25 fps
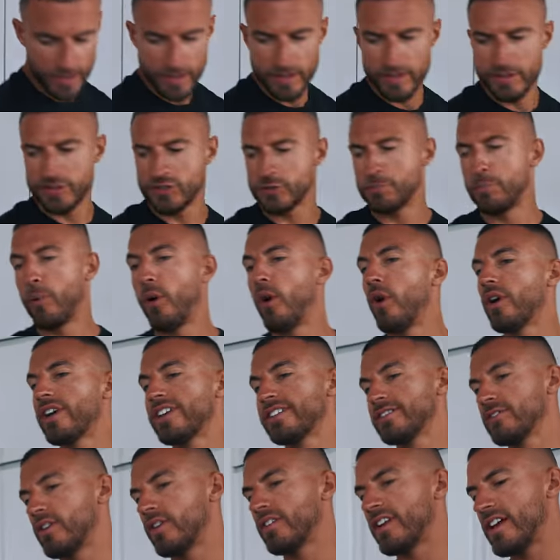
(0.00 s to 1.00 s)
The spork
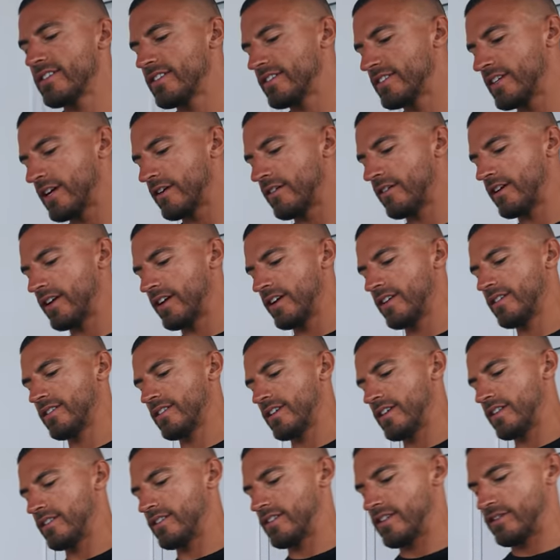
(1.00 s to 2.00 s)
is not necessary
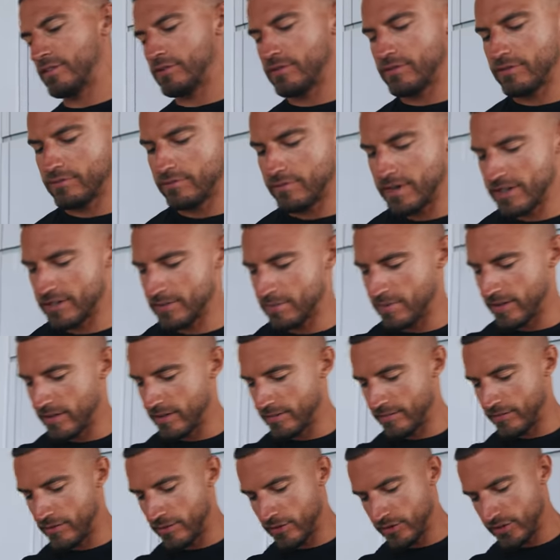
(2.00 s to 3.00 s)
in this recipe,
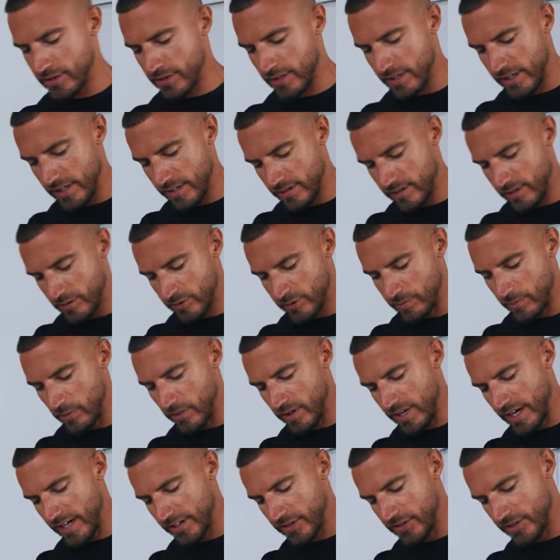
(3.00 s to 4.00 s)
unfortunately. No
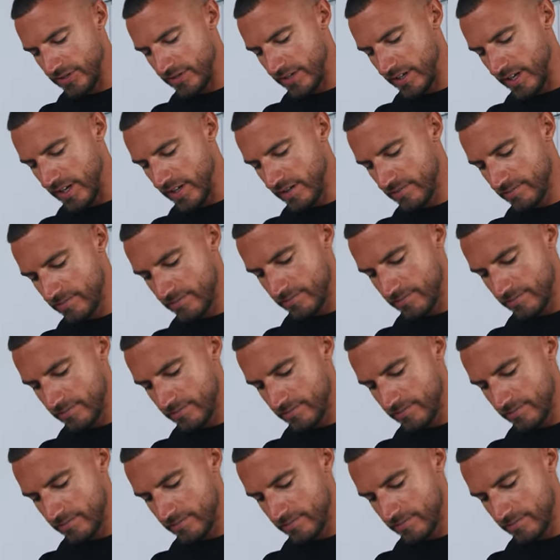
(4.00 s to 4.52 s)
spork action today.